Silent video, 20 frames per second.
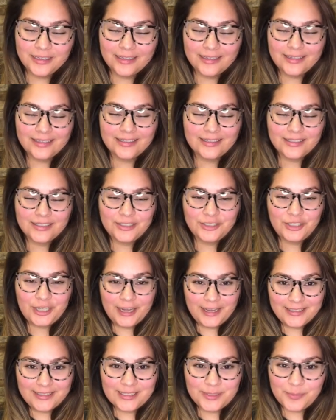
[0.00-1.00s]
It is
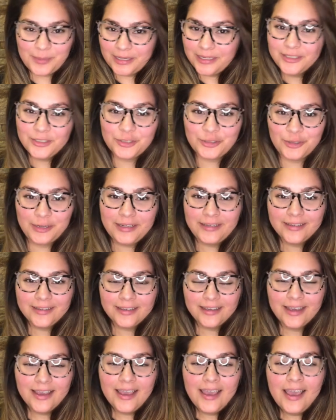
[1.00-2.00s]
Jane's Big Shrink.